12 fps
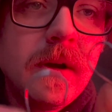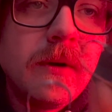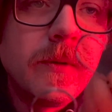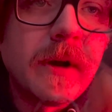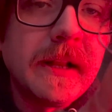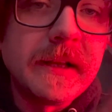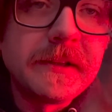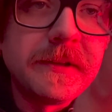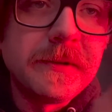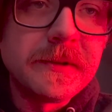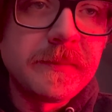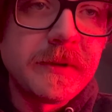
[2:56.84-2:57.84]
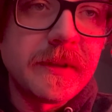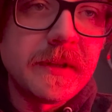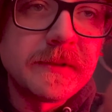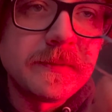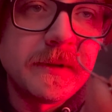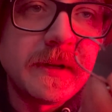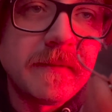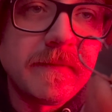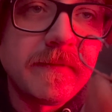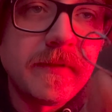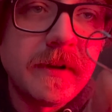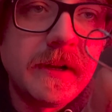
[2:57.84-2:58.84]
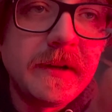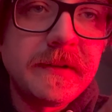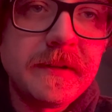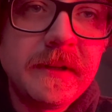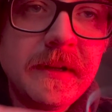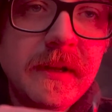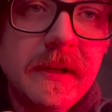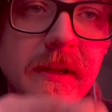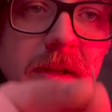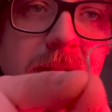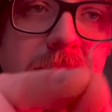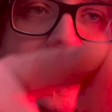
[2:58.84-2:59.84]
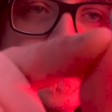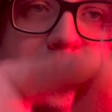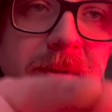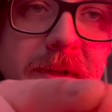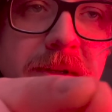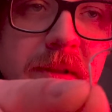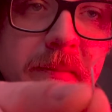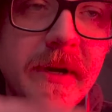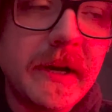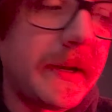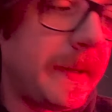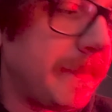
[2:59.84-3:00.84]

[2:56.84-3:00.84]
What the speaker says: what I like to do is put this one up front, this one into the body.